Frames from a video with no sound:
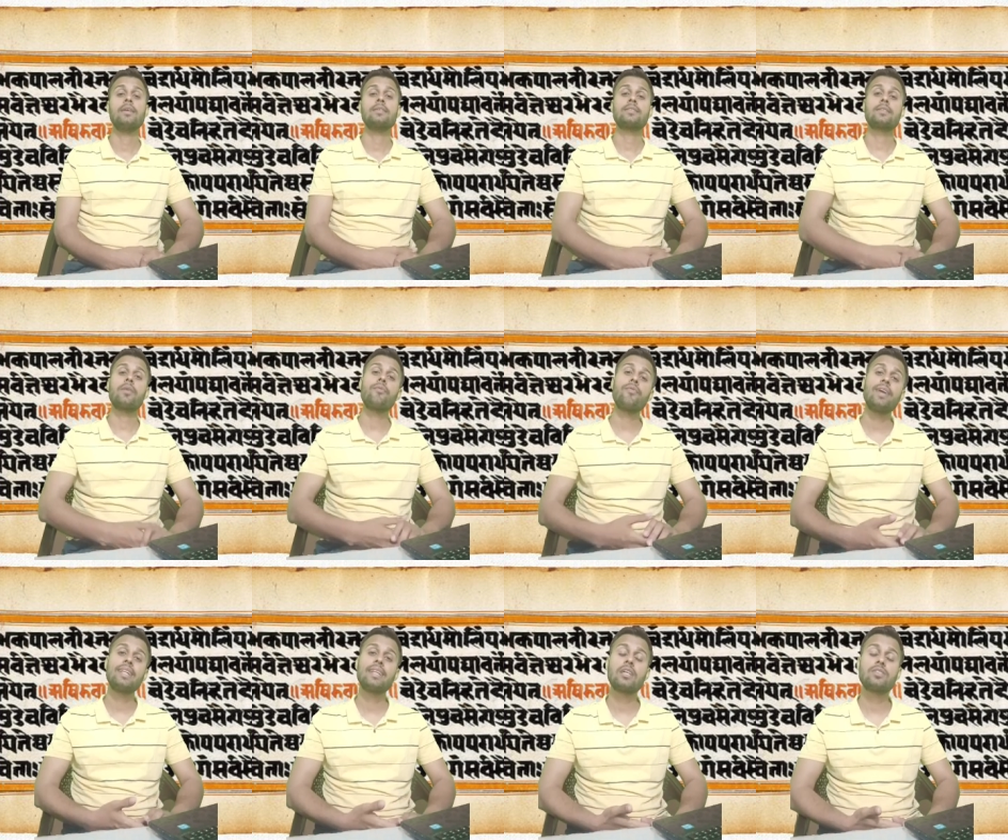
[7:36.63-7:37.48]
Some
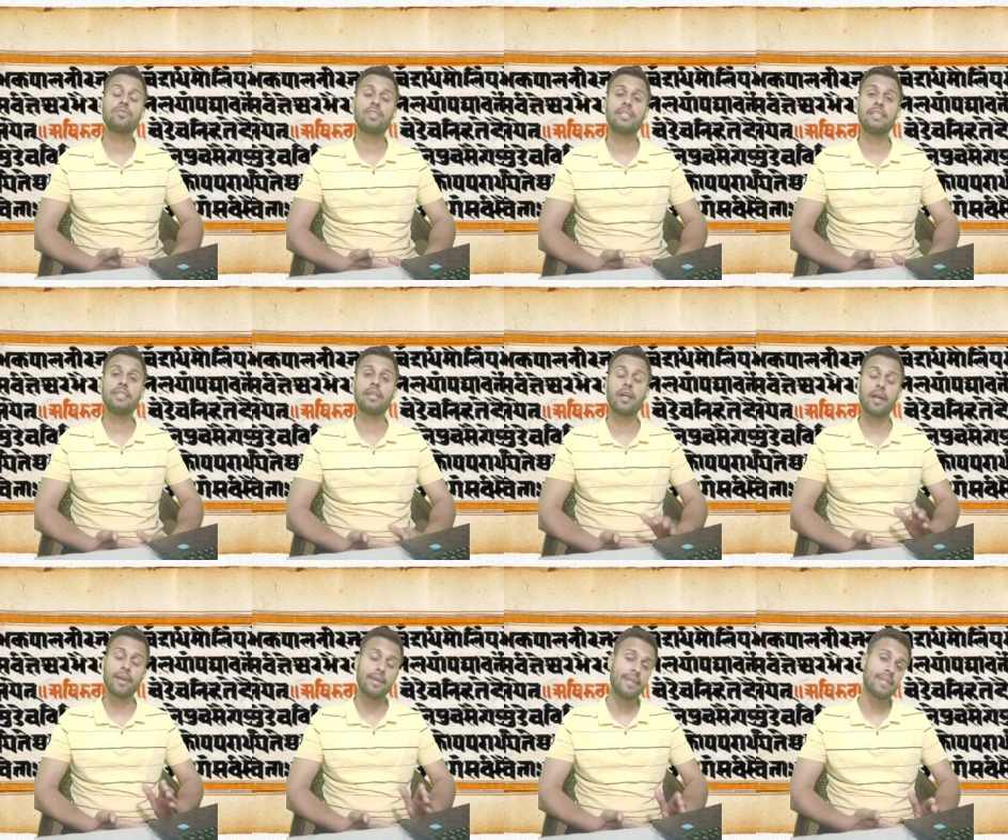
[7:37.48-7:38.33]
Vedas were written
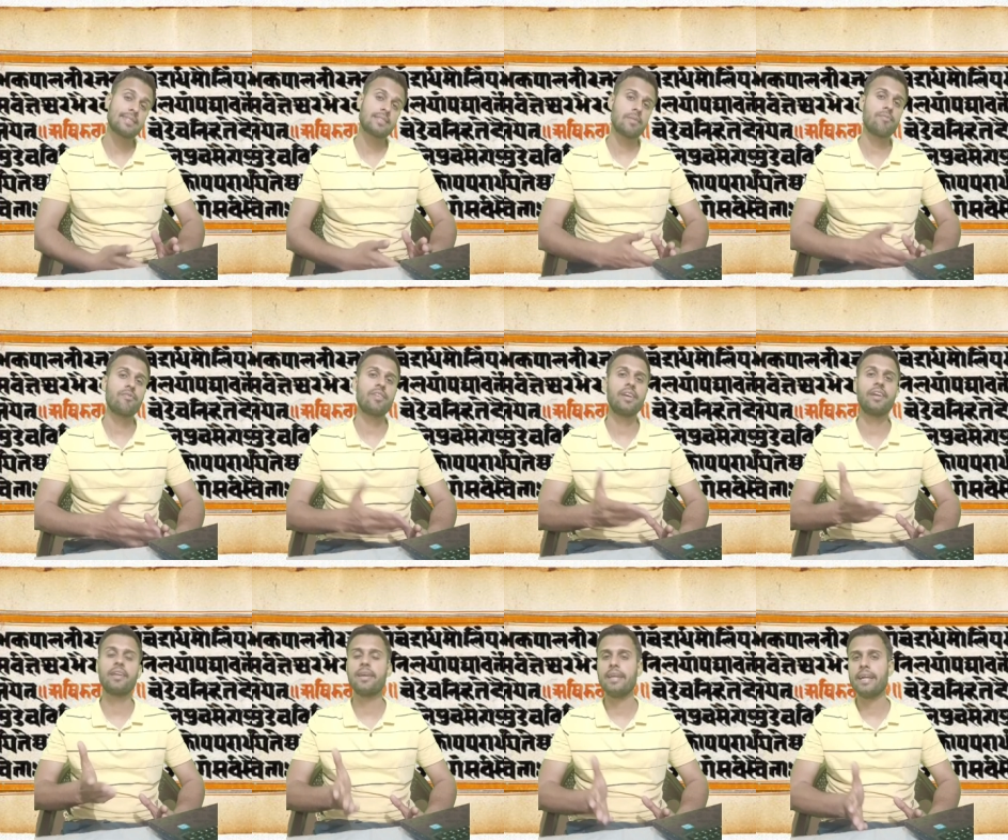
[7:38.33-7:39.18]
earlier, some were
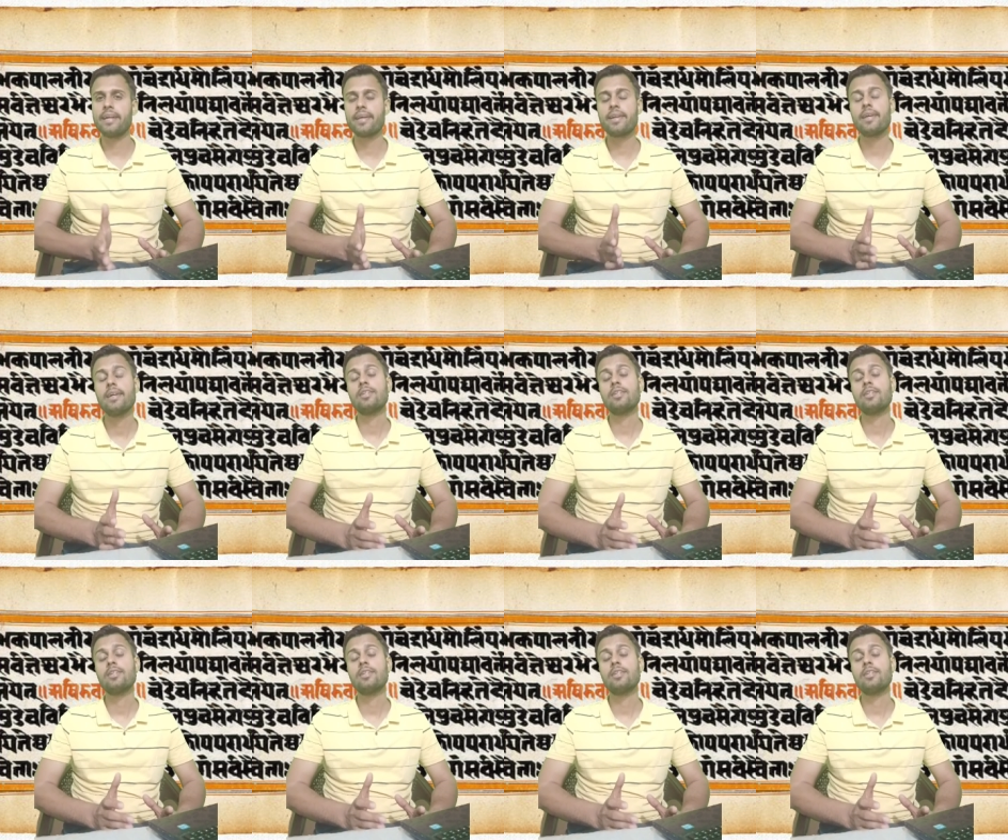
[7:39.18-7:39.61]
written later.